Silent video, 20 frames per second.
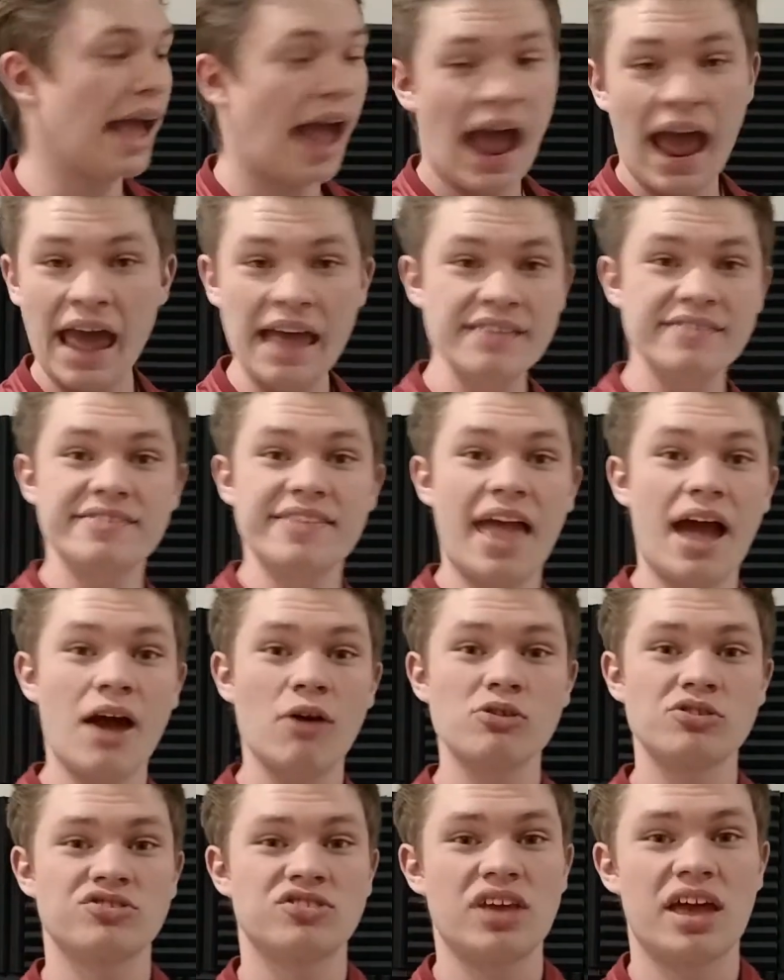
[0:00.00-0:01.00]
has
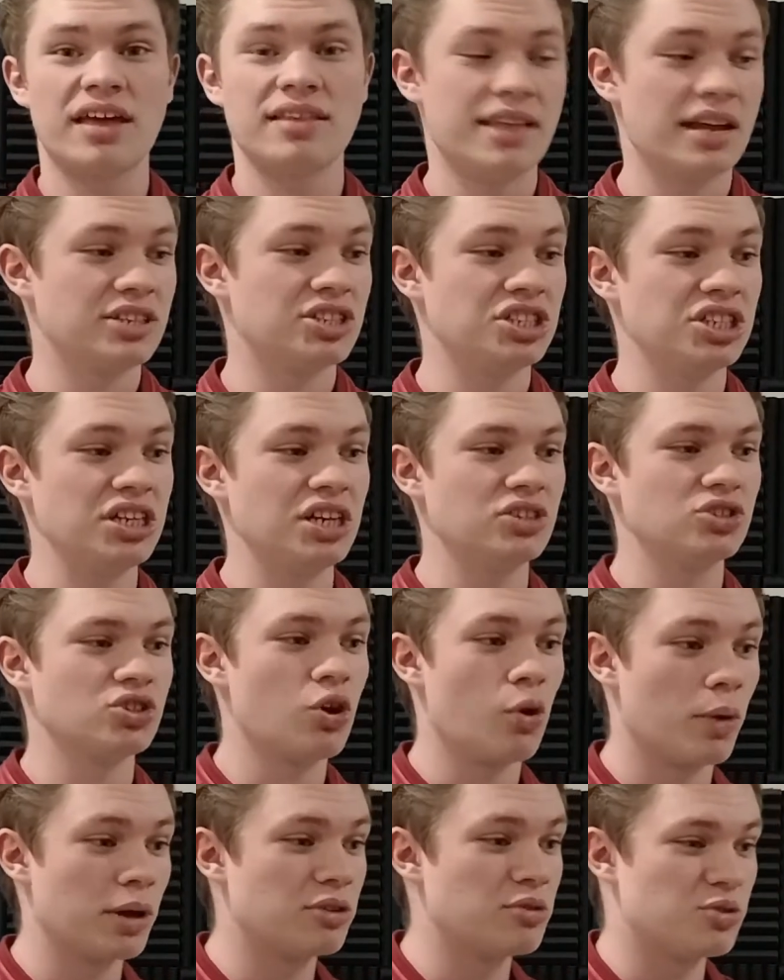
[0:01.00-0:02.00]
now said that she is
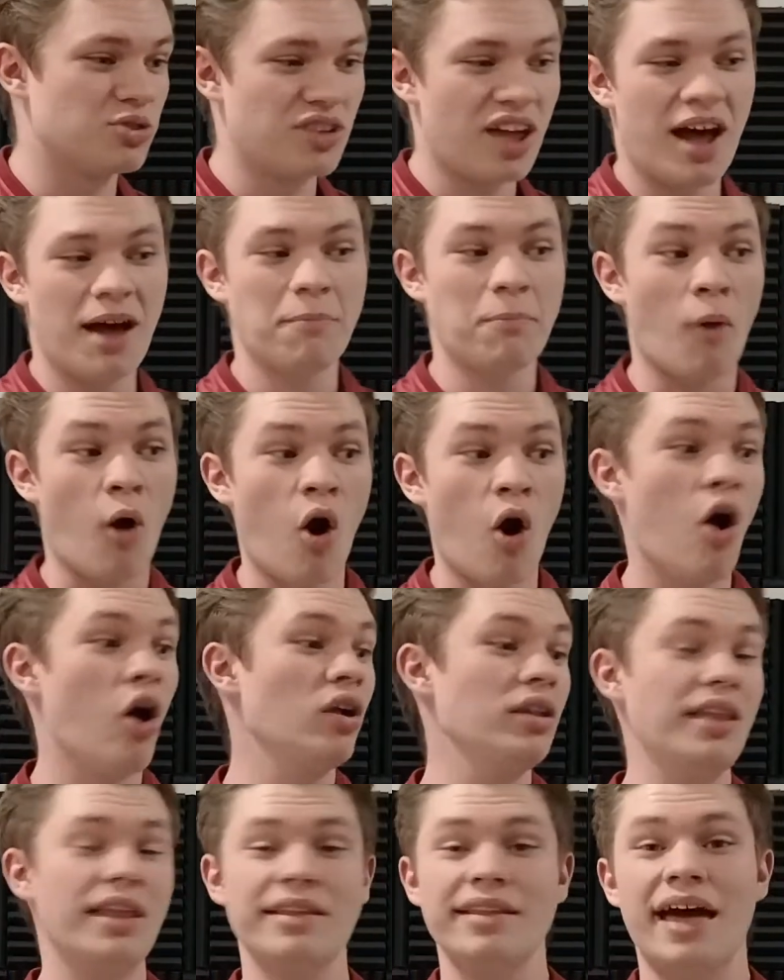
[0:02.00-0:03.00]
going to stop
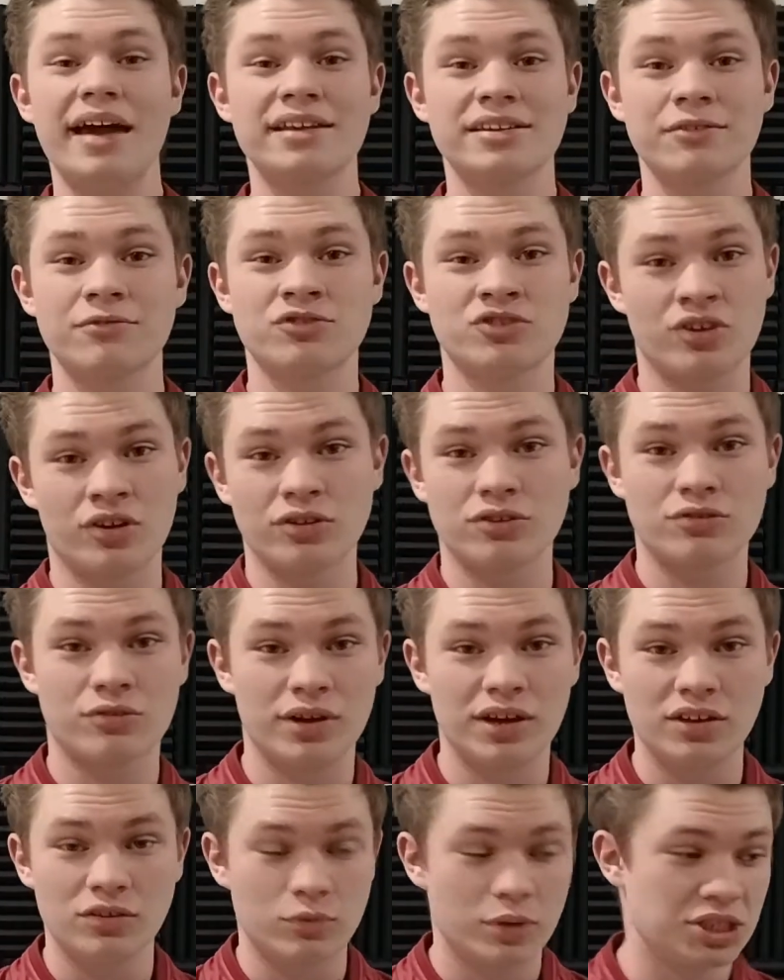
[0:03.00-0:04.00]
all elective
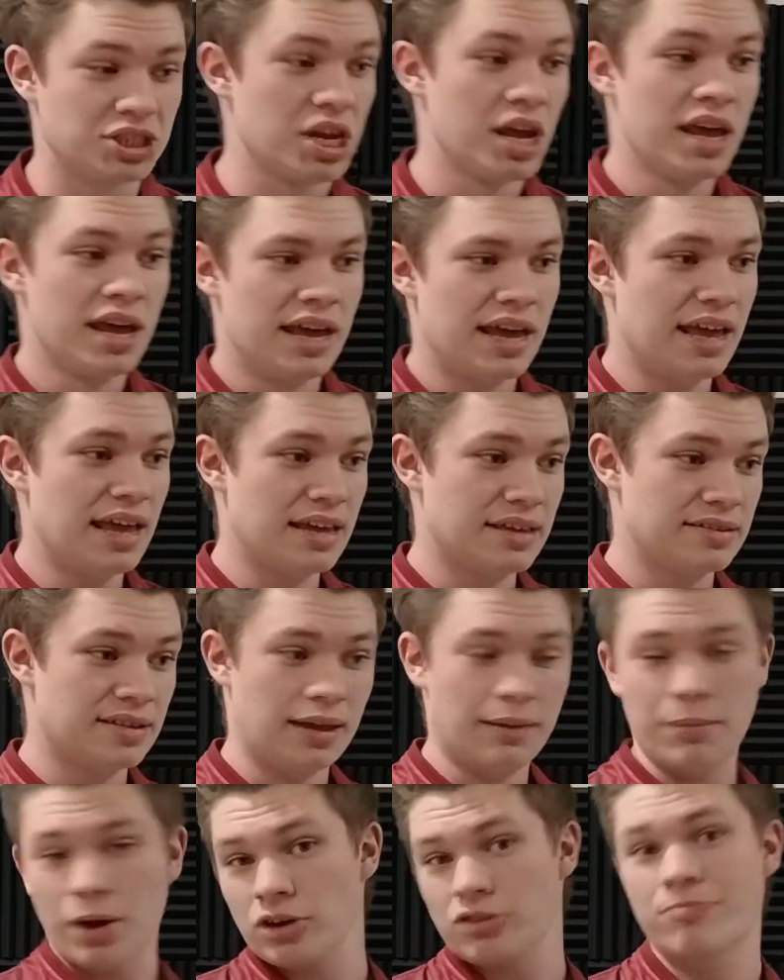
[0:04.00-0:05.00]
surgeries, which is
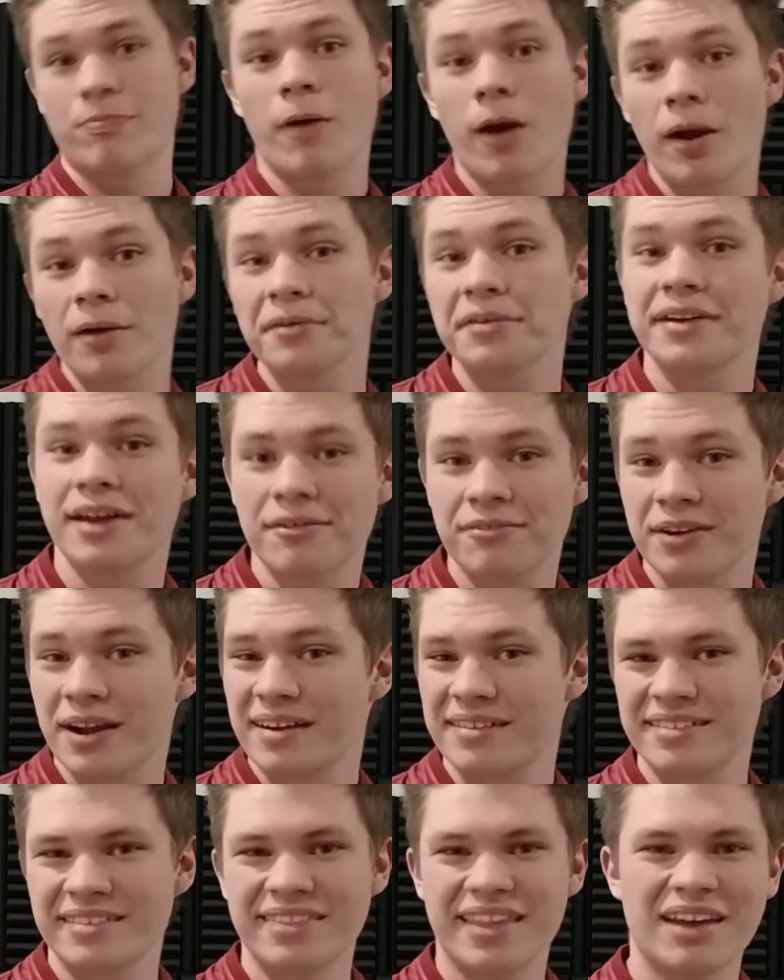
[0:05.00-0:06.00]
a much broader
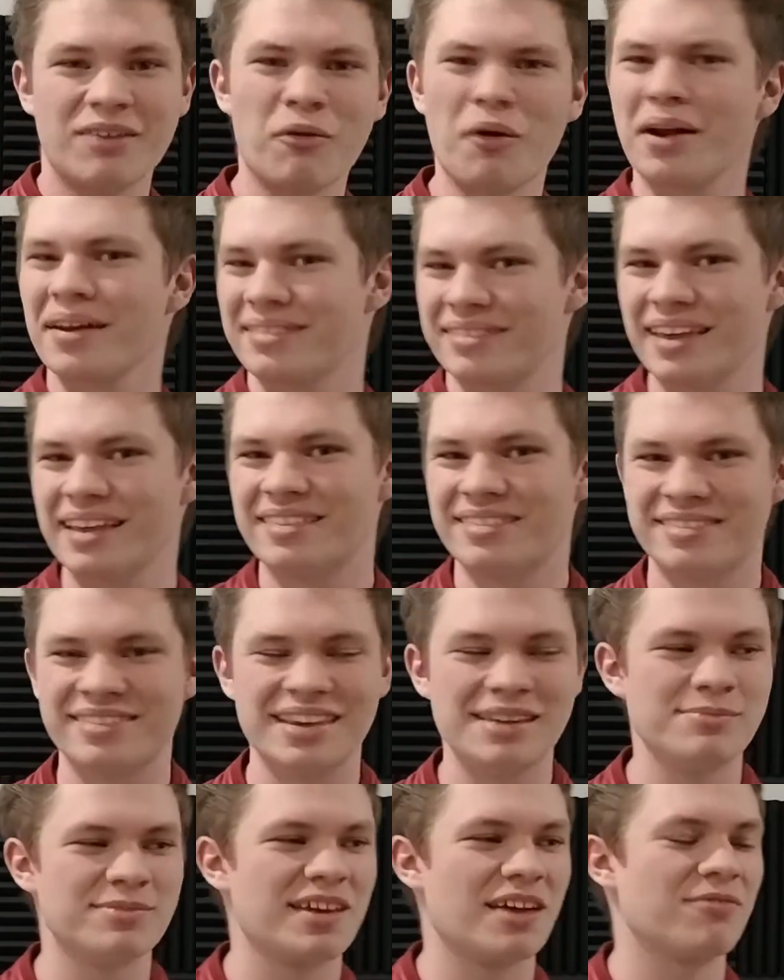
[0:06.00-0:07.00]
definition than what it
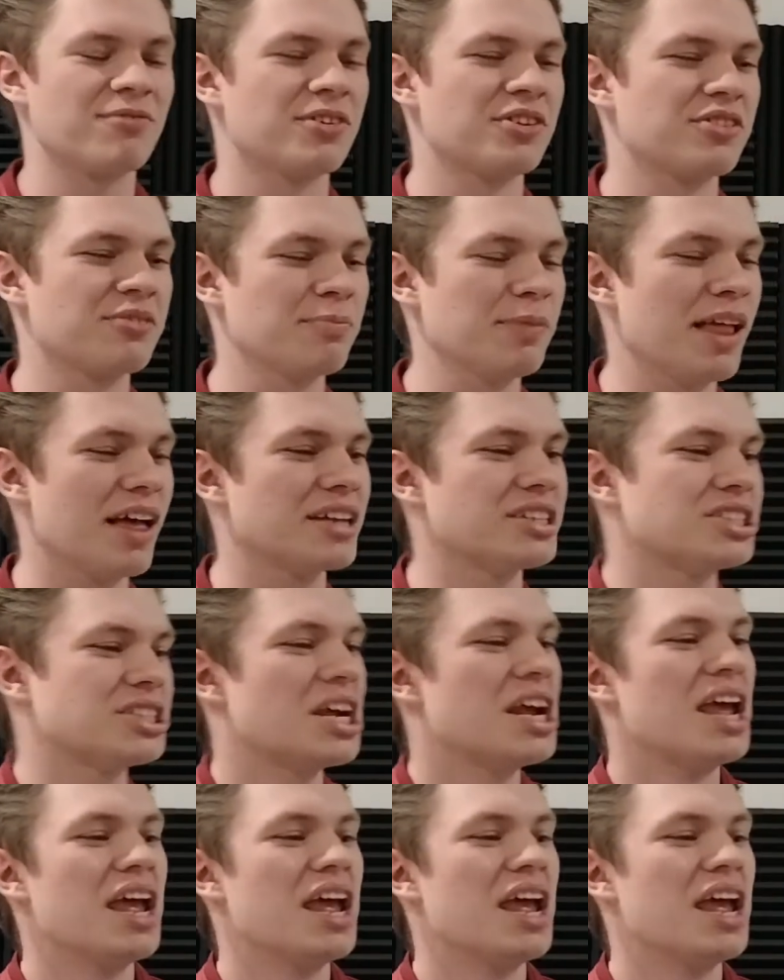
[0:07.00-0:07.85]
seems at first blush,